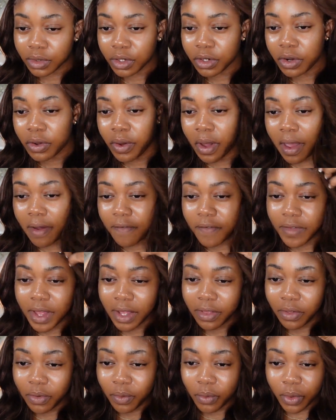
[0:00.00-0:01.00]
You know, I feel
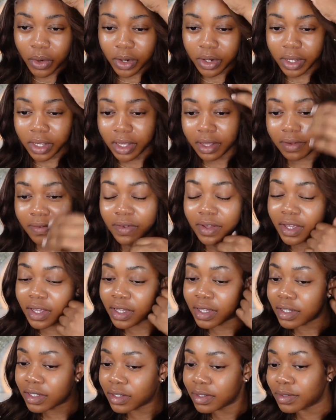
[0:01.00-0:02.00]
like the word
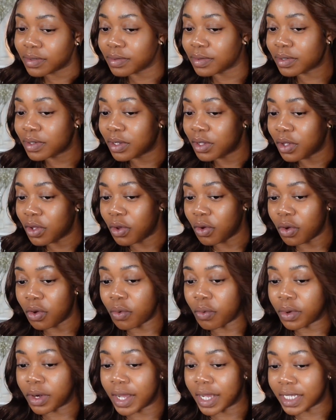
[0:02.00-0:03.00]
giving,
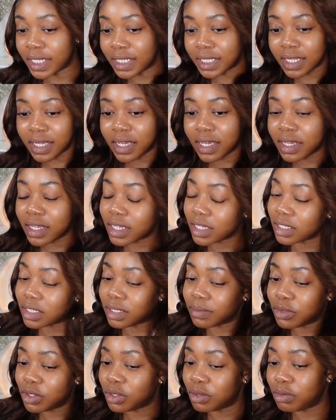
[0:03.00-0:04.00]
or when I say it,
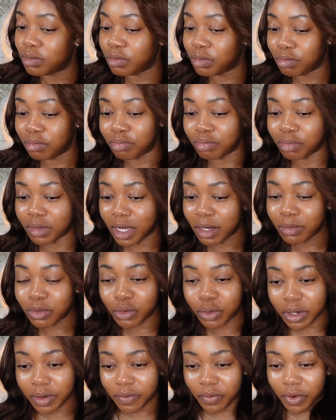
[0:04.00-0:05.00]
because I'm
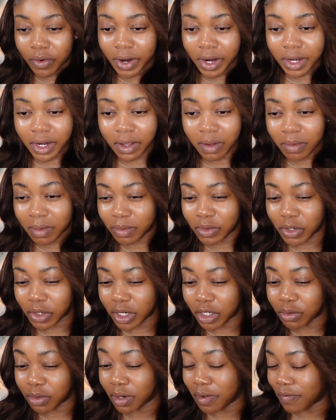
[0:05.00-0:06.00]
24 right now, I'm
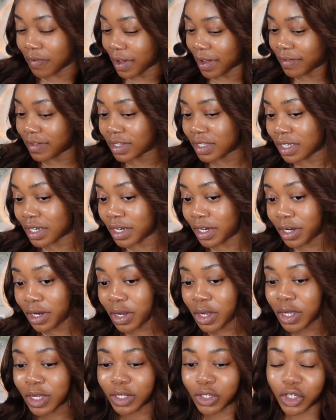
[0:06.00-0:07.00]
turning 25 this year,
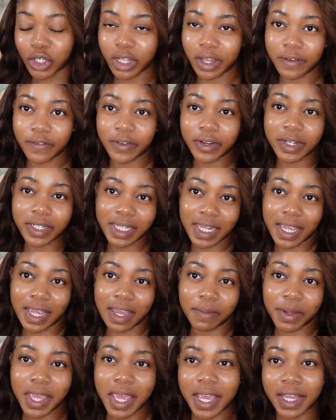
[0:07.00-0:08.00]
July 1st,
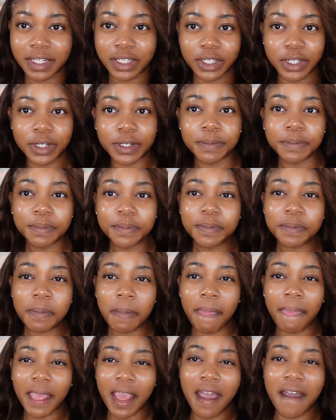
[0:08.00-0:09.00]
and I'm a Cancer.
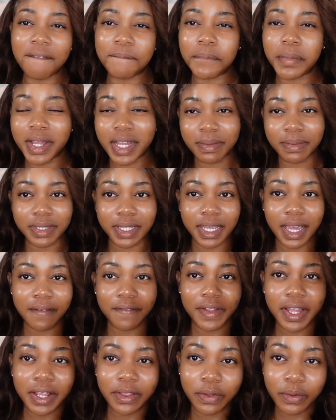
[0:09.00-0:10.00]
I
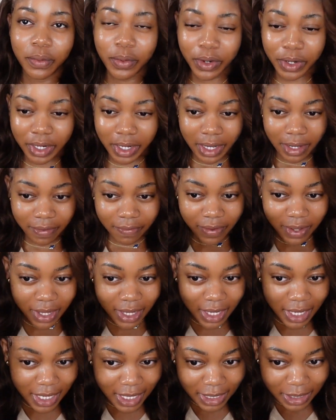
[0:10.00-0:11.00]
feel like the word
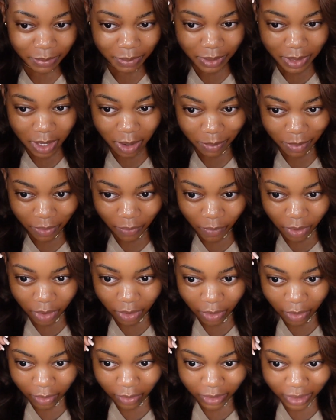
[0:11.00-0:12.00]
giving is becoming
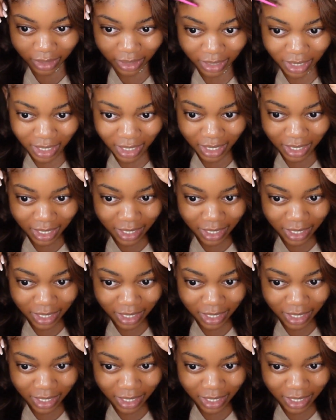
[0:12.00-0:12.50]
one of those